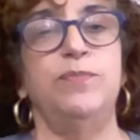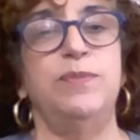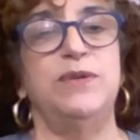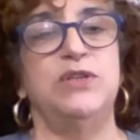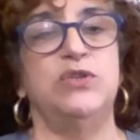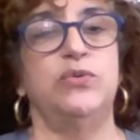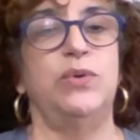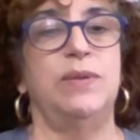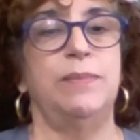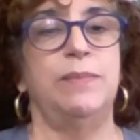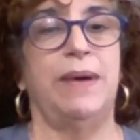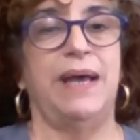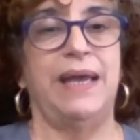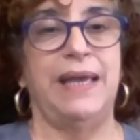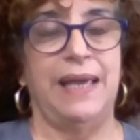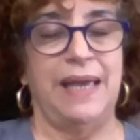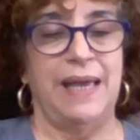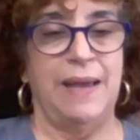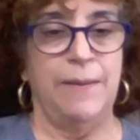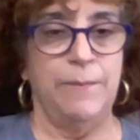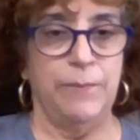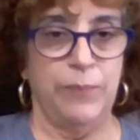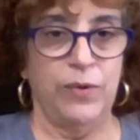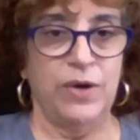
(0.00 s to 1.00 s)
between my
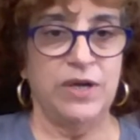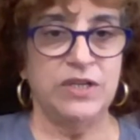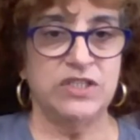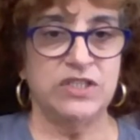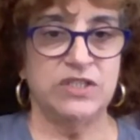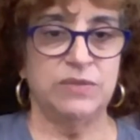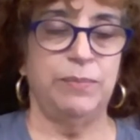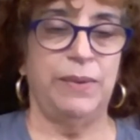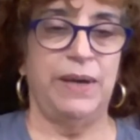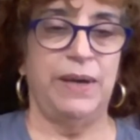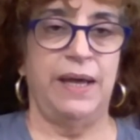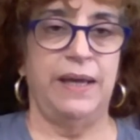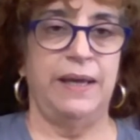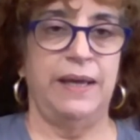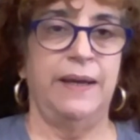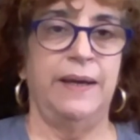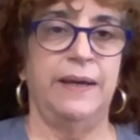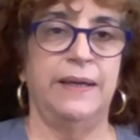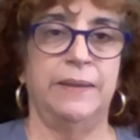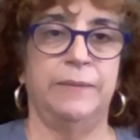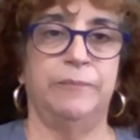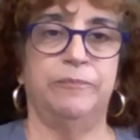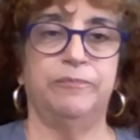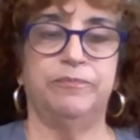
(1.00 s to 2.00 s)
Empress by
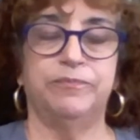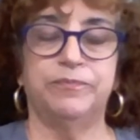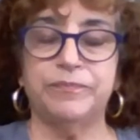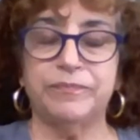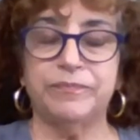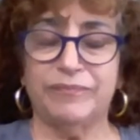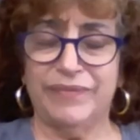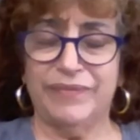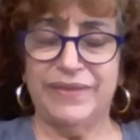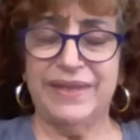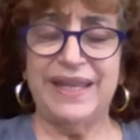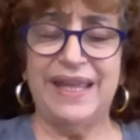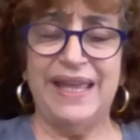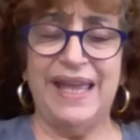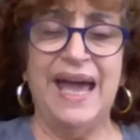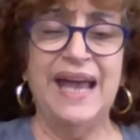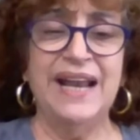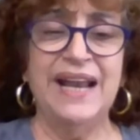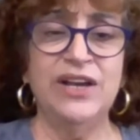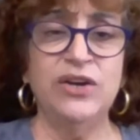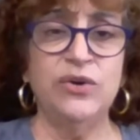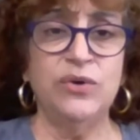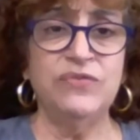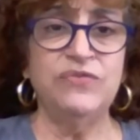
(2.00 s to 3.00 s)

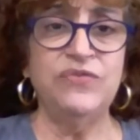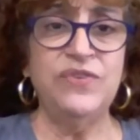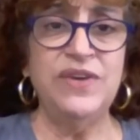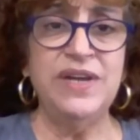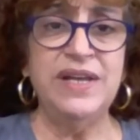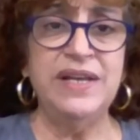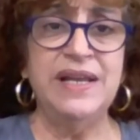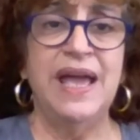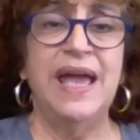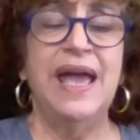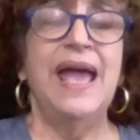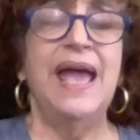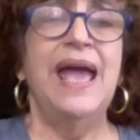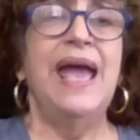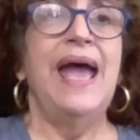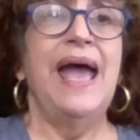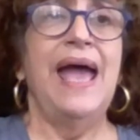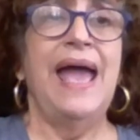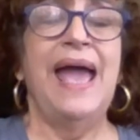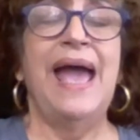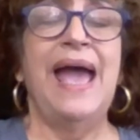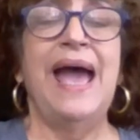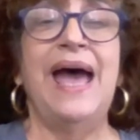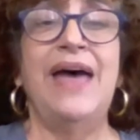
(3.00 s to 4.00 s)
Etta Griffin,
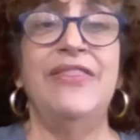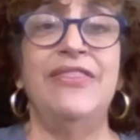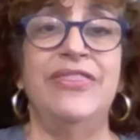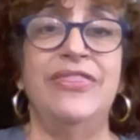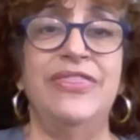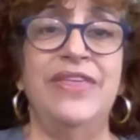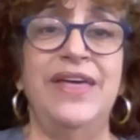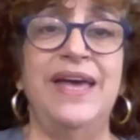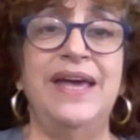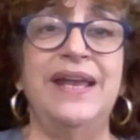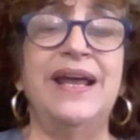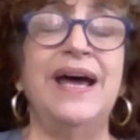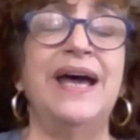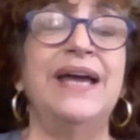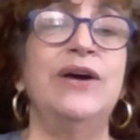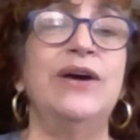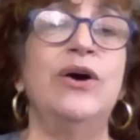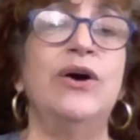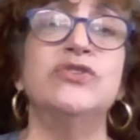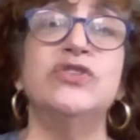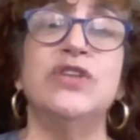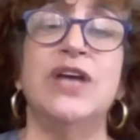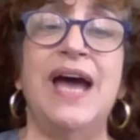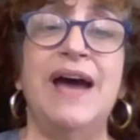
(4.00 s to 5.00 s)
and then I
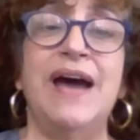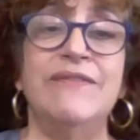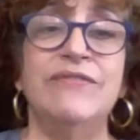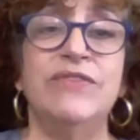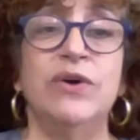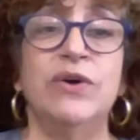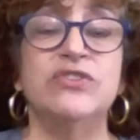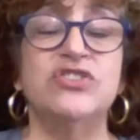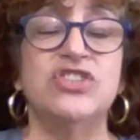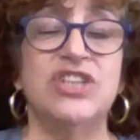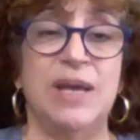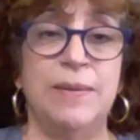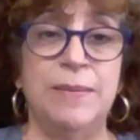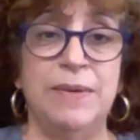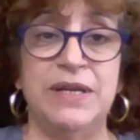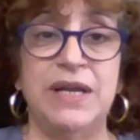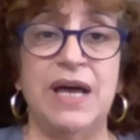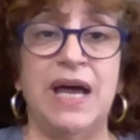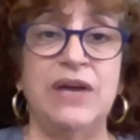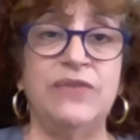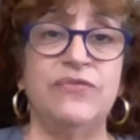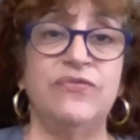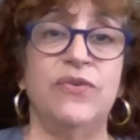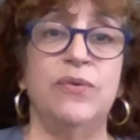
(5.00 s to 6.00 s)
also have the
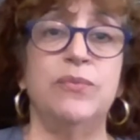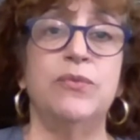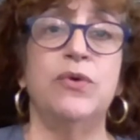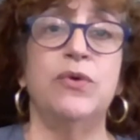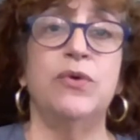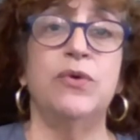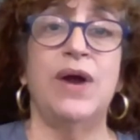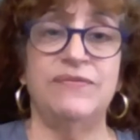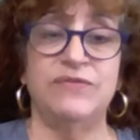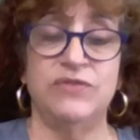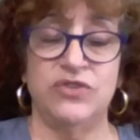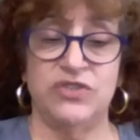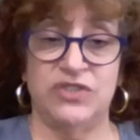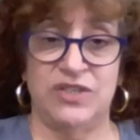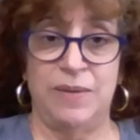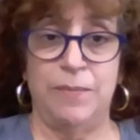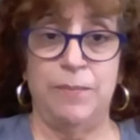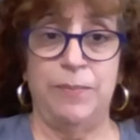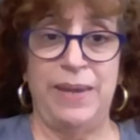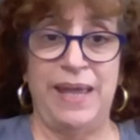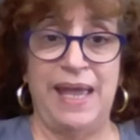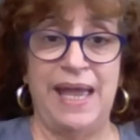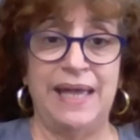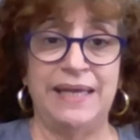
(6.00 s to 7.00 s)
Gemini from Crafter's
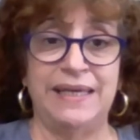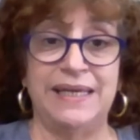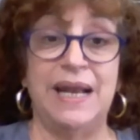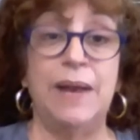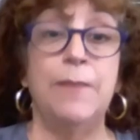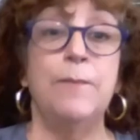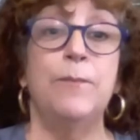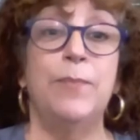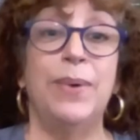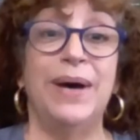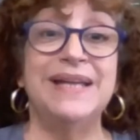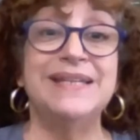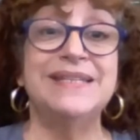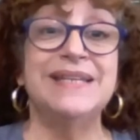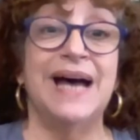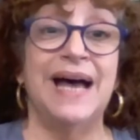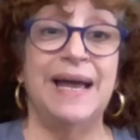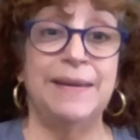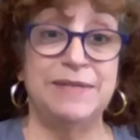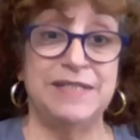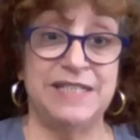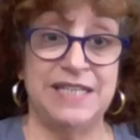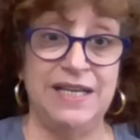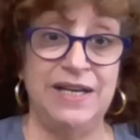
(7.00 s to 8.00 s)
Companion. But
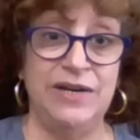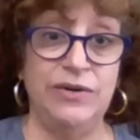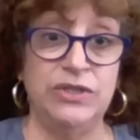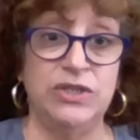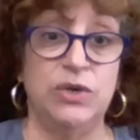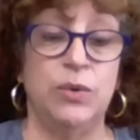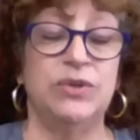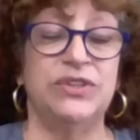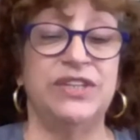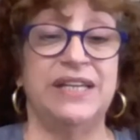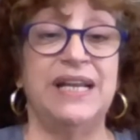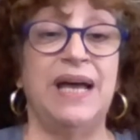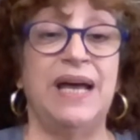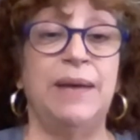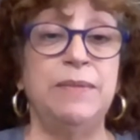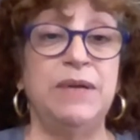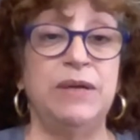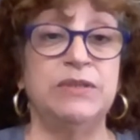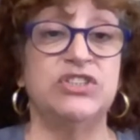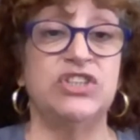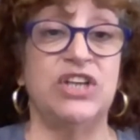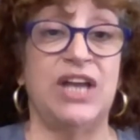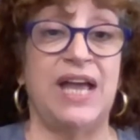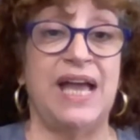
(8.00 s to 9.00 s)
I tell you, when I'm
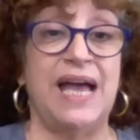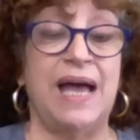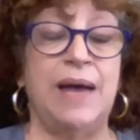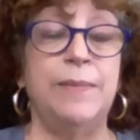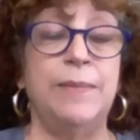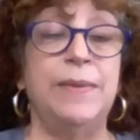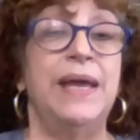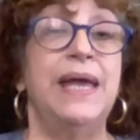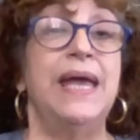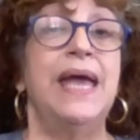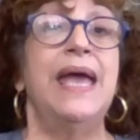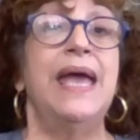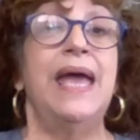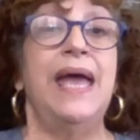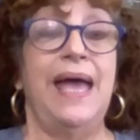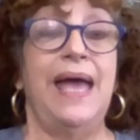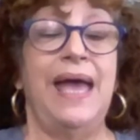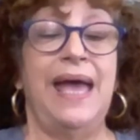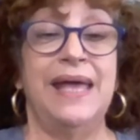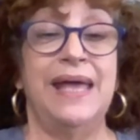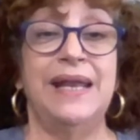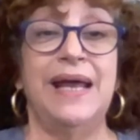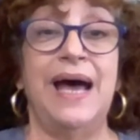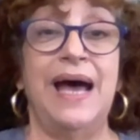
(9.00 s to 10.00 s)
in a jam,
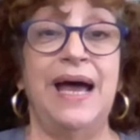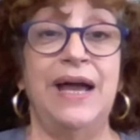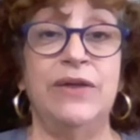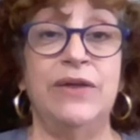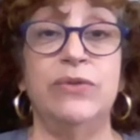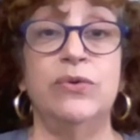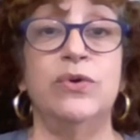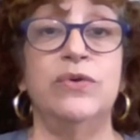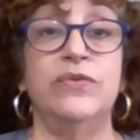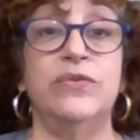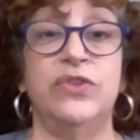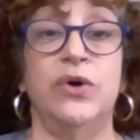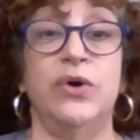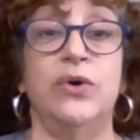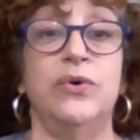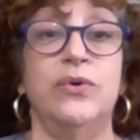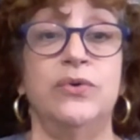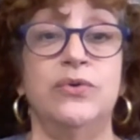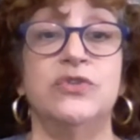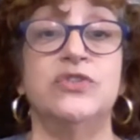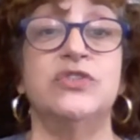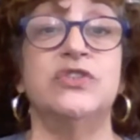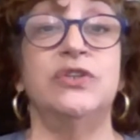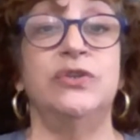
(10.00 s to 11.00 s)
and either of
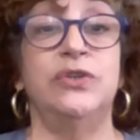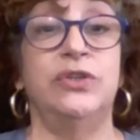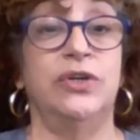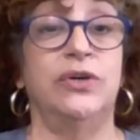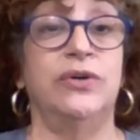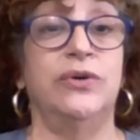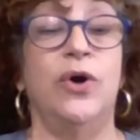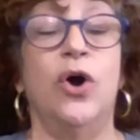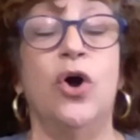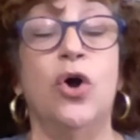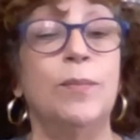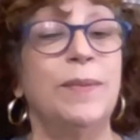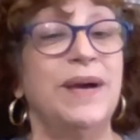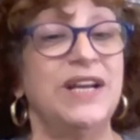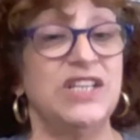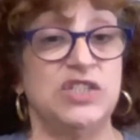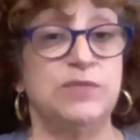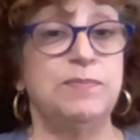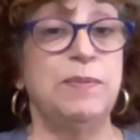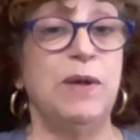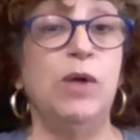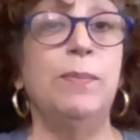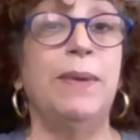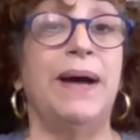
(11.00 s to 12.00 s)
those, or my
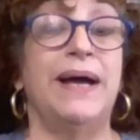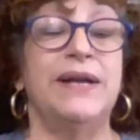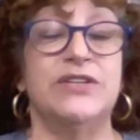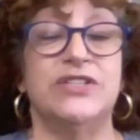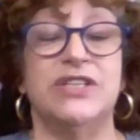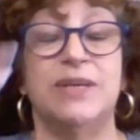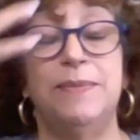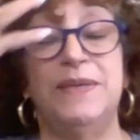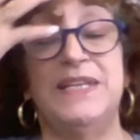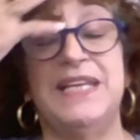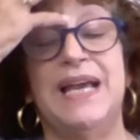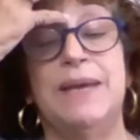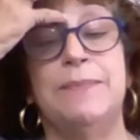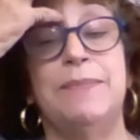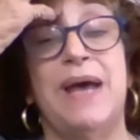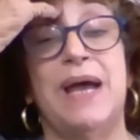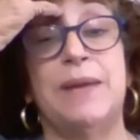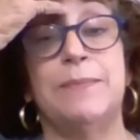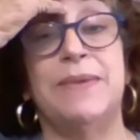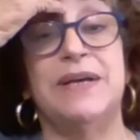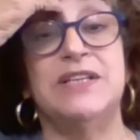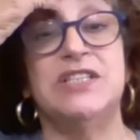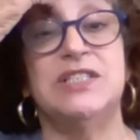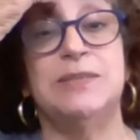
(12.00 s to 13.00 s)
Spellbinders, let me take it
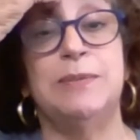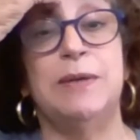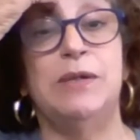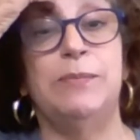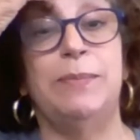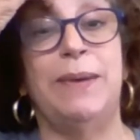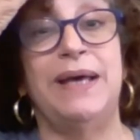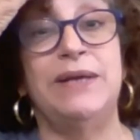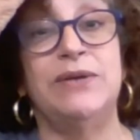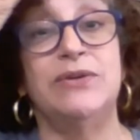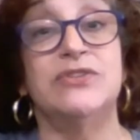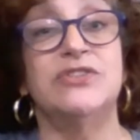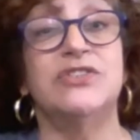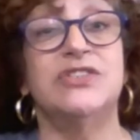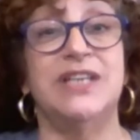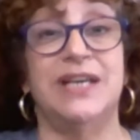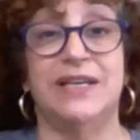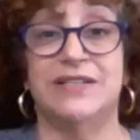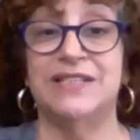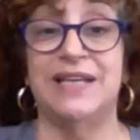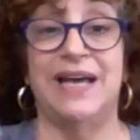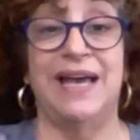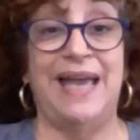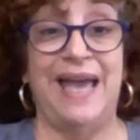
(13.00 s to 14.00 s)
back, my Spellbinder
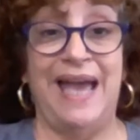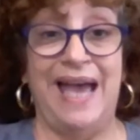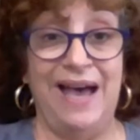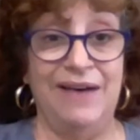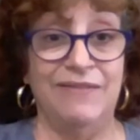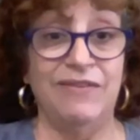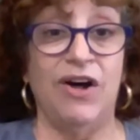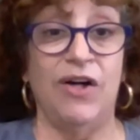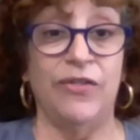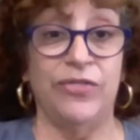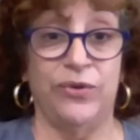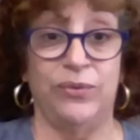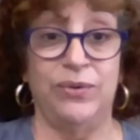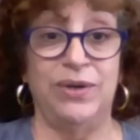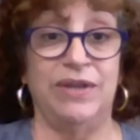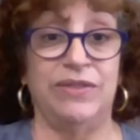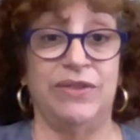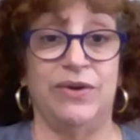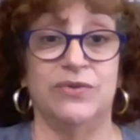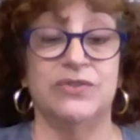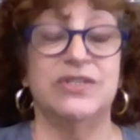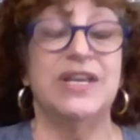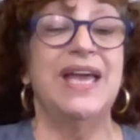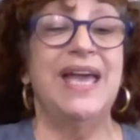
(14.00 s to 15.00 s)
6. I have all 3 of
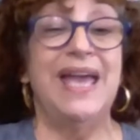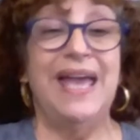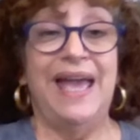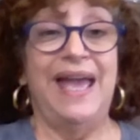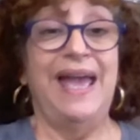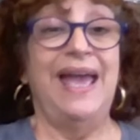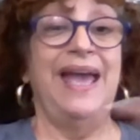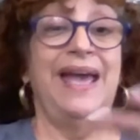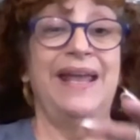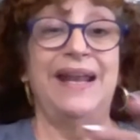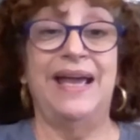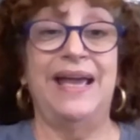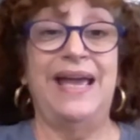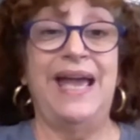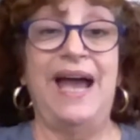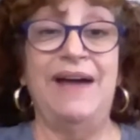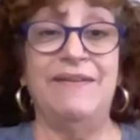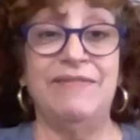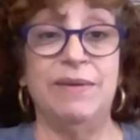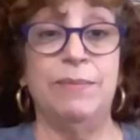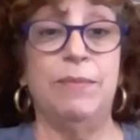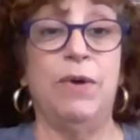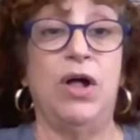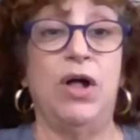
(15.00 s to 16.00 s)
those, and I
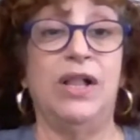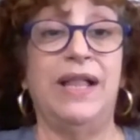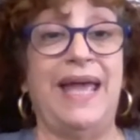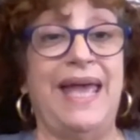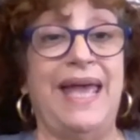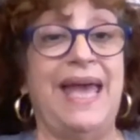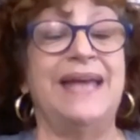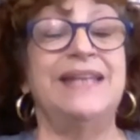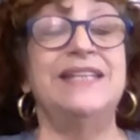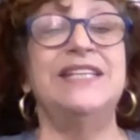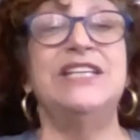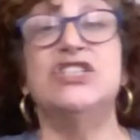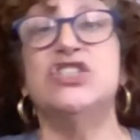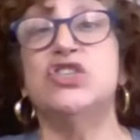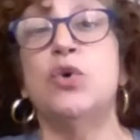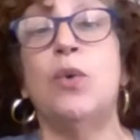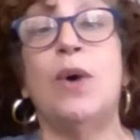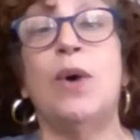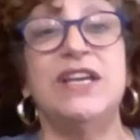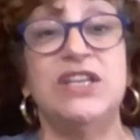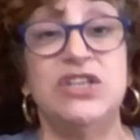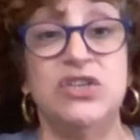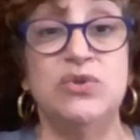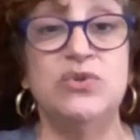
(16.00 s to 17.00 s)
have them all handy, so
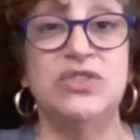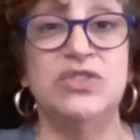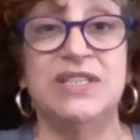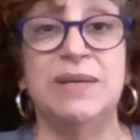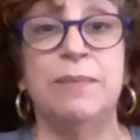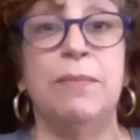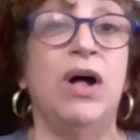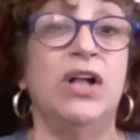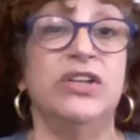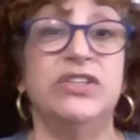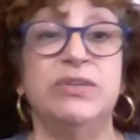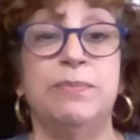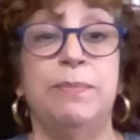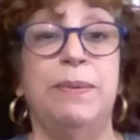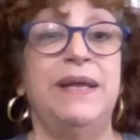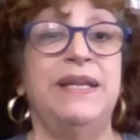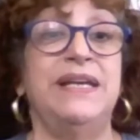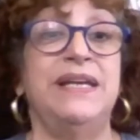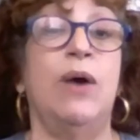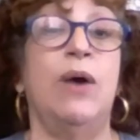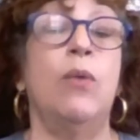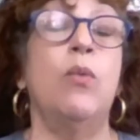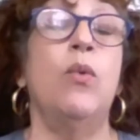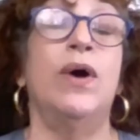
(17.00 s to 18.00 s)
I use them all
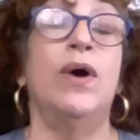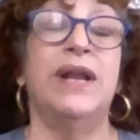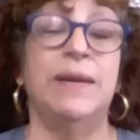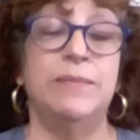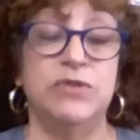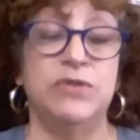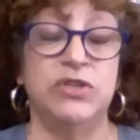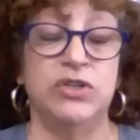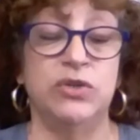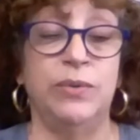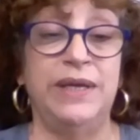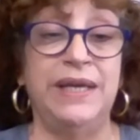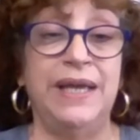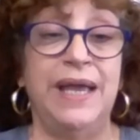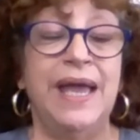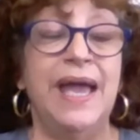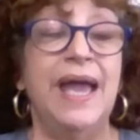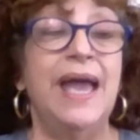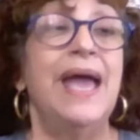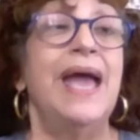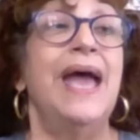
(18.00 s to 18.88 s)
depending on what I'm doing.